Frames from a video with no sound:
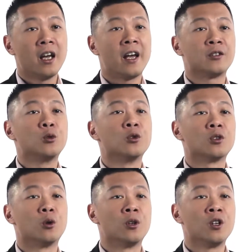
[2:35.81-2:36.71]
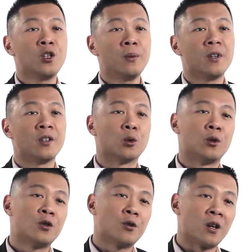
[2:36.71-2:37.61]
as goods ownership is
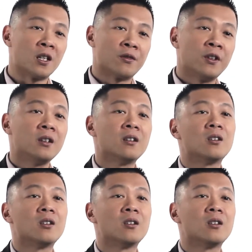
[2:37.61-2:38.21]
only transferred